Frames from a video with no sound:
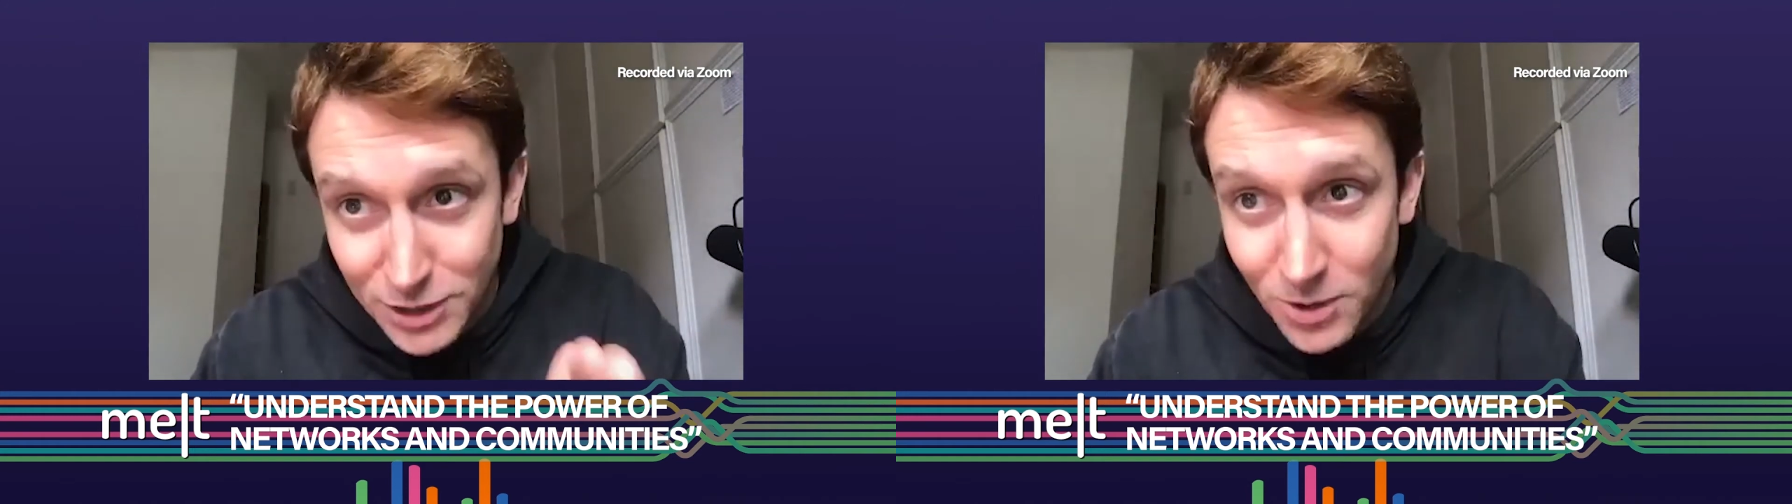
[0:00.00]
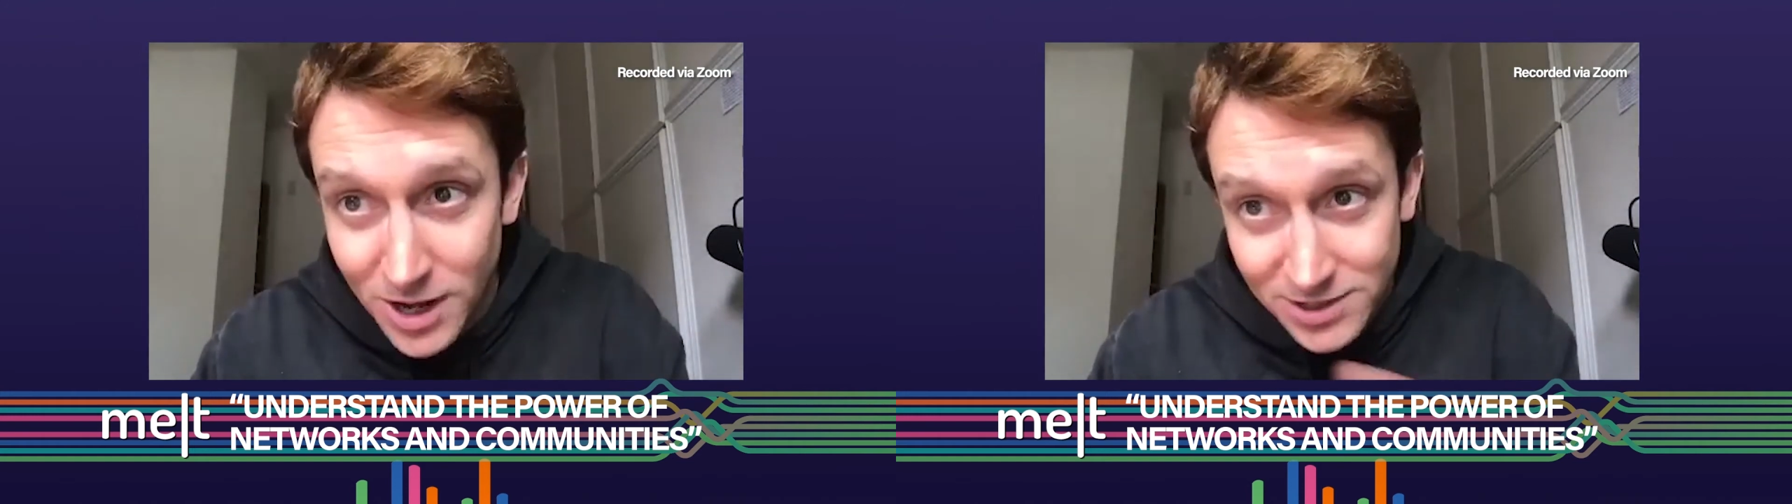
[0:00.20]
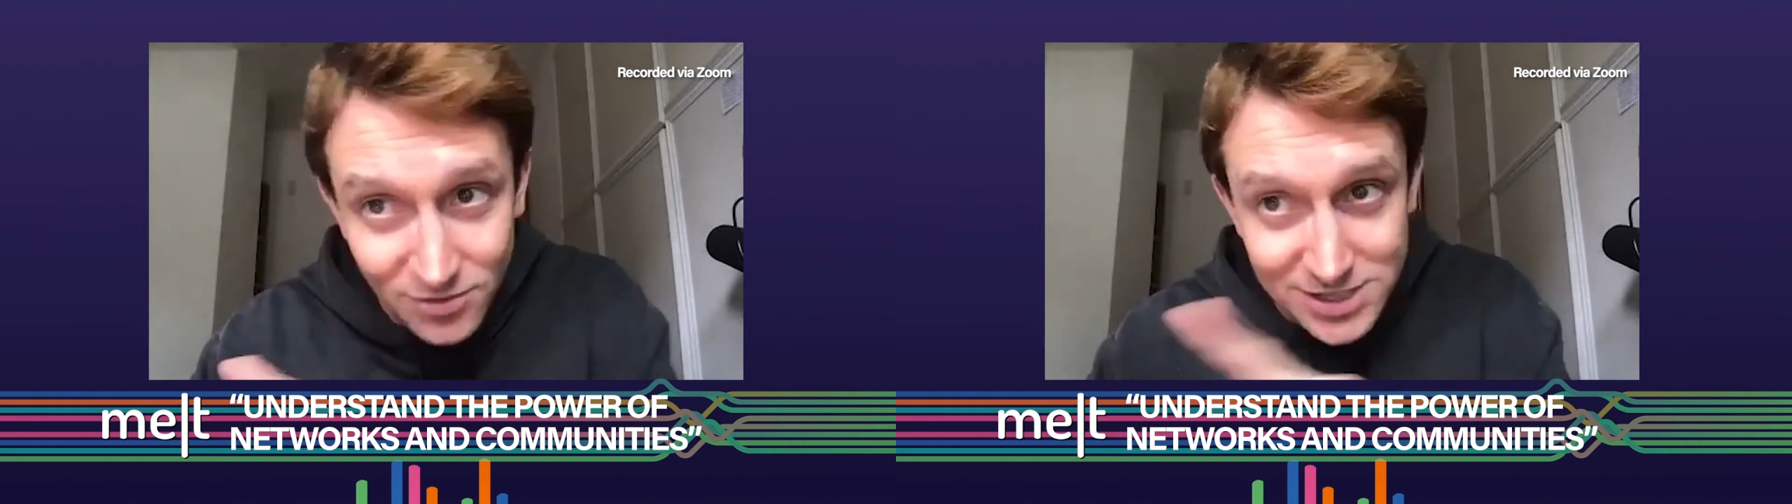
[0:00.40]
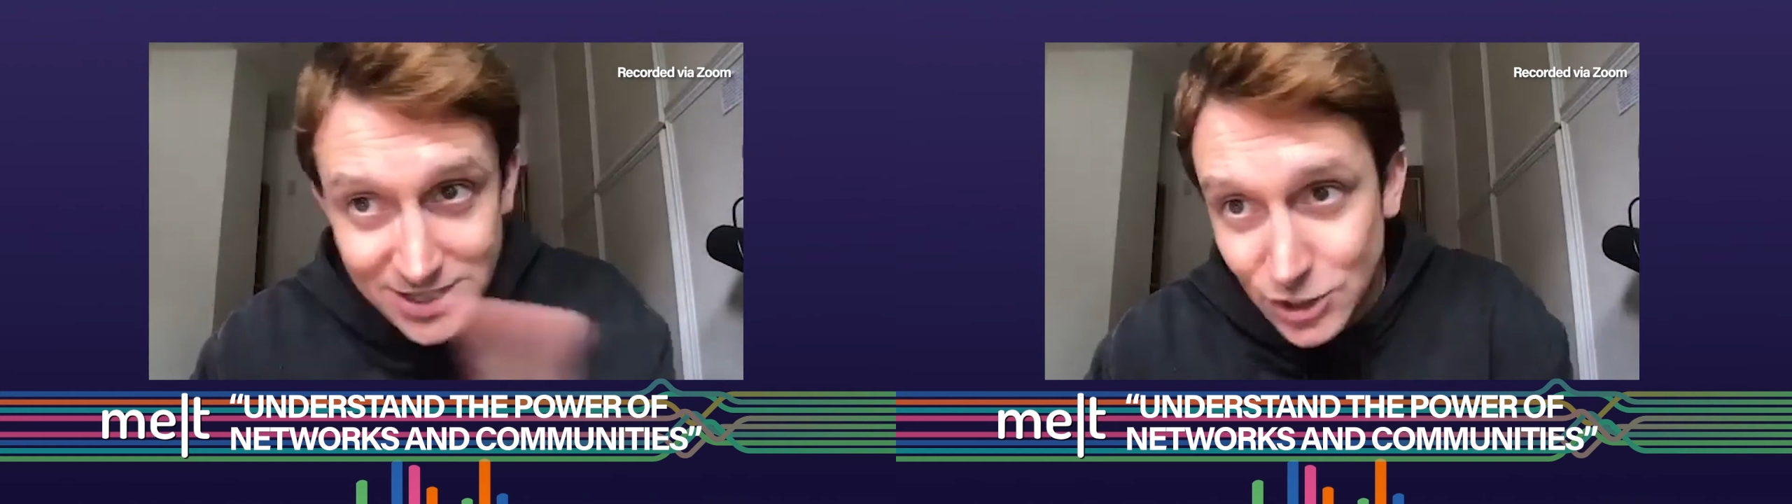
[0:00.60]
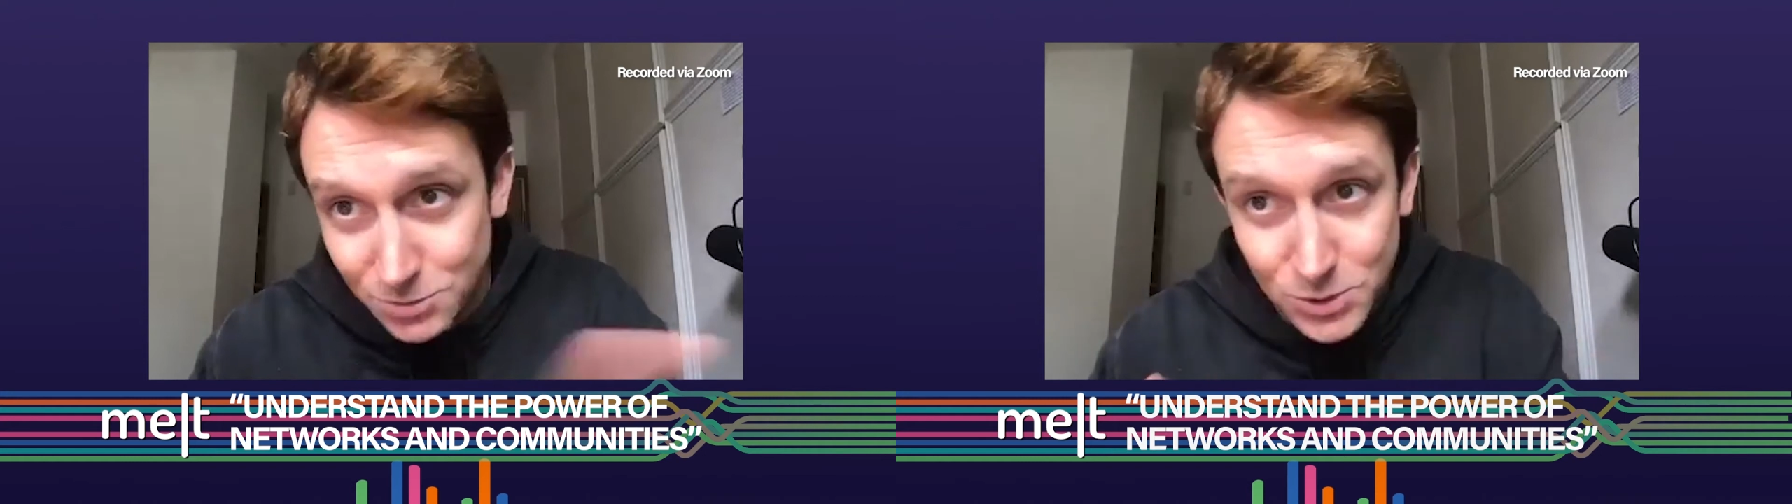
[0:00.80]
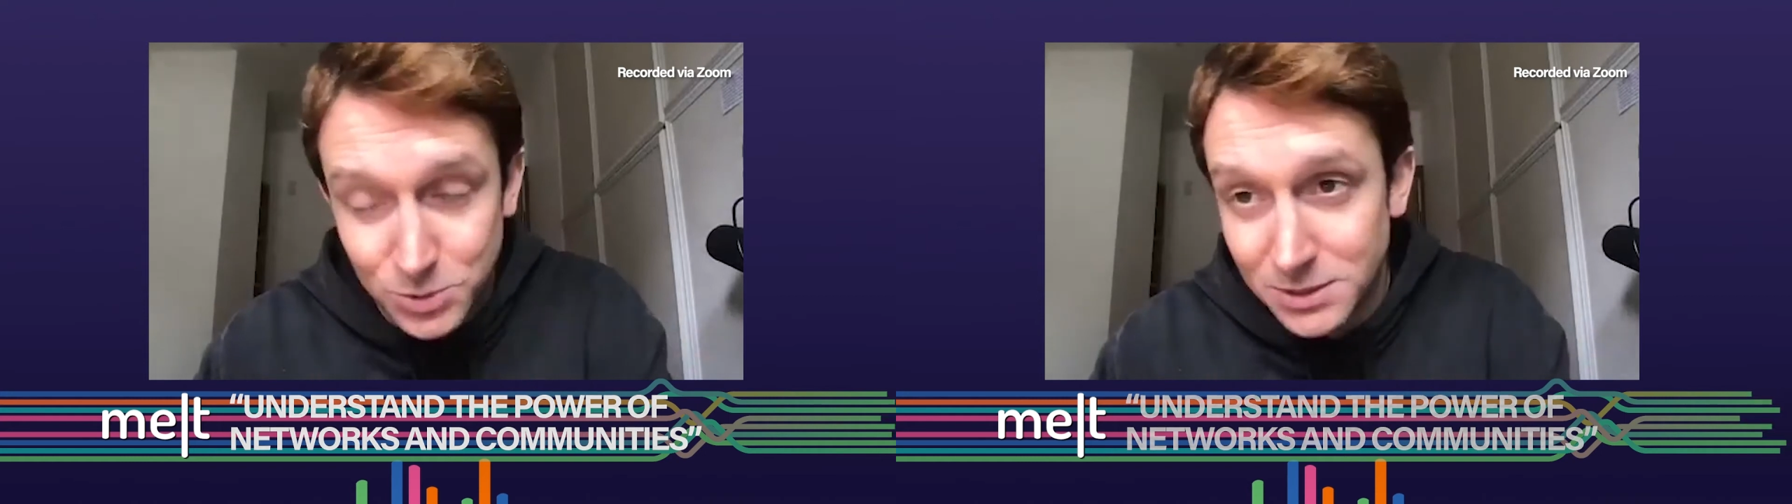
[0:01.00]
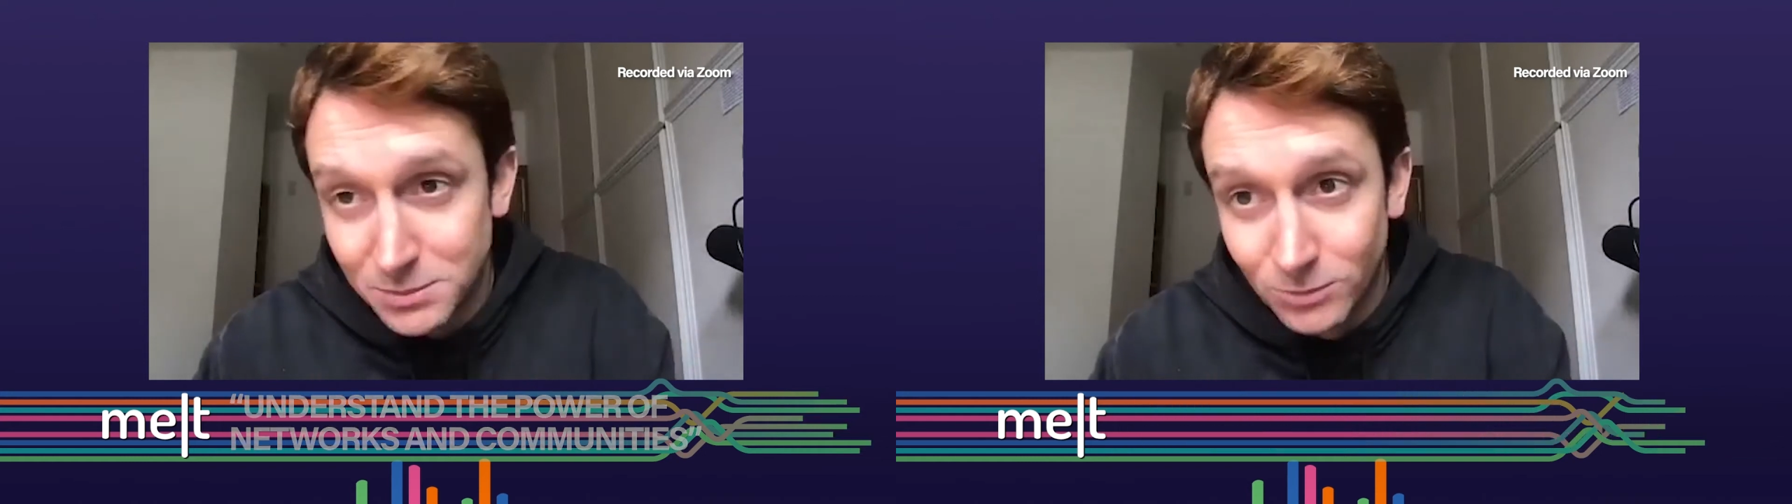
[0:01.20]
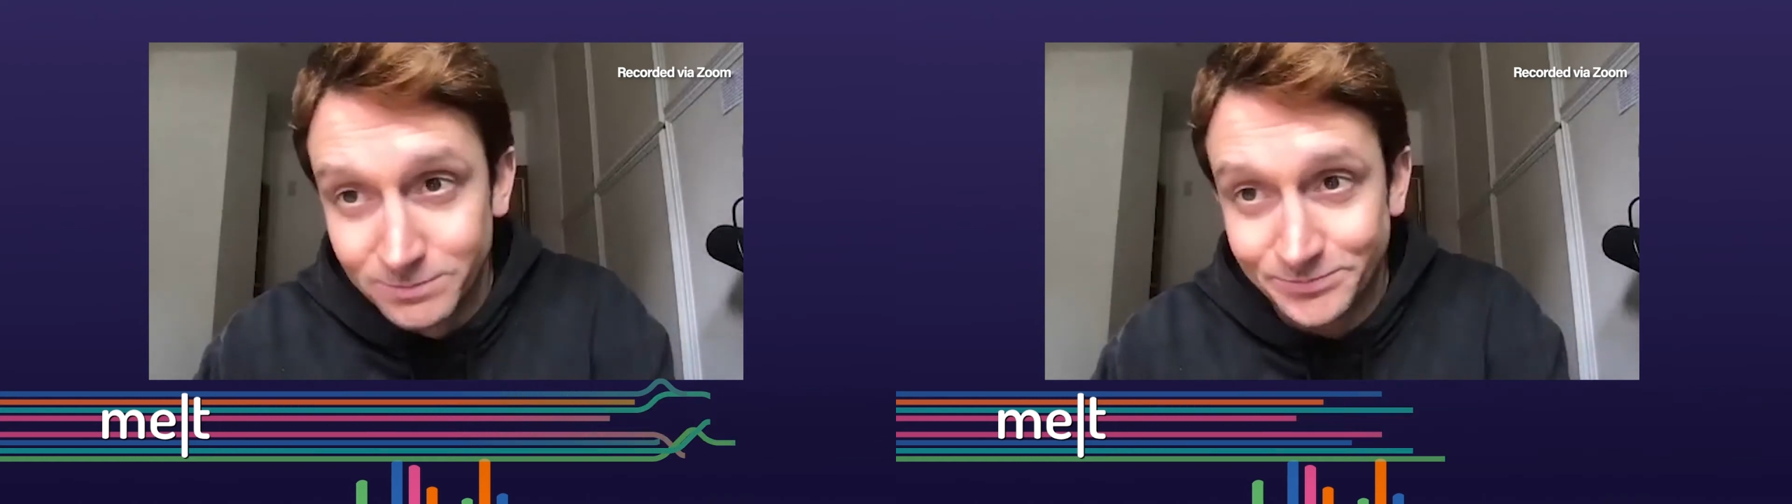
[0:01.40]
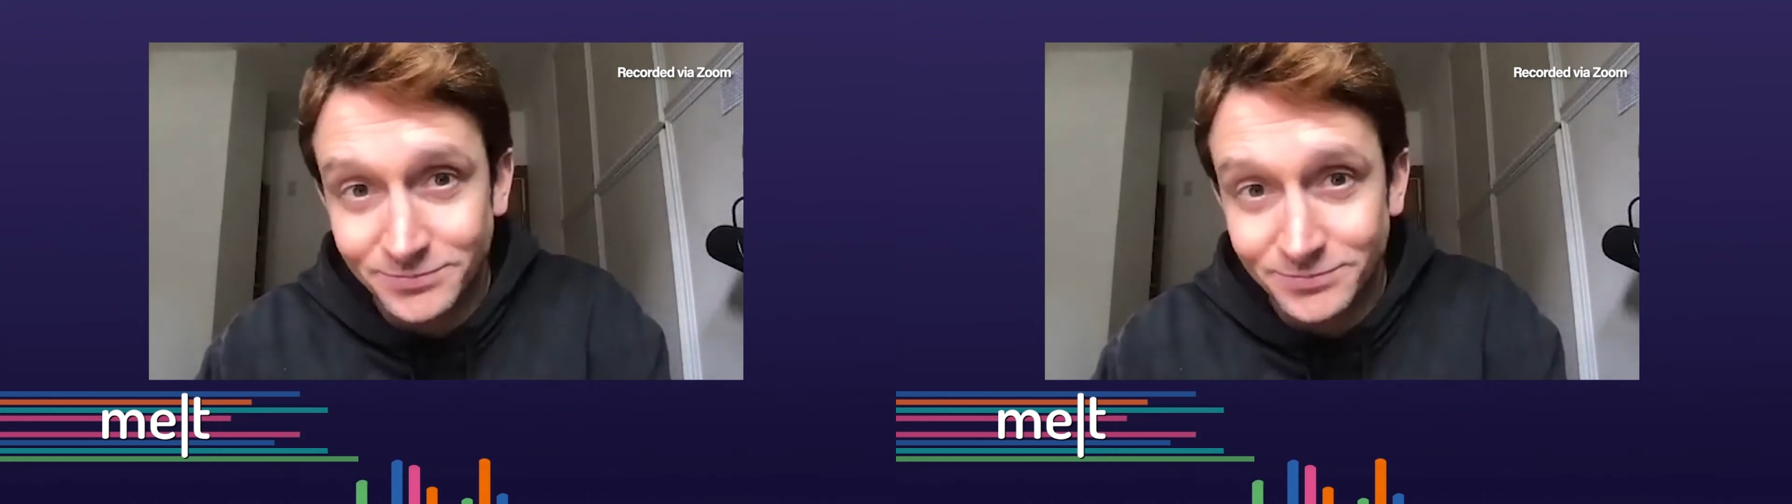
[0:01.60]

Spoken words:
words and the distinction between them all.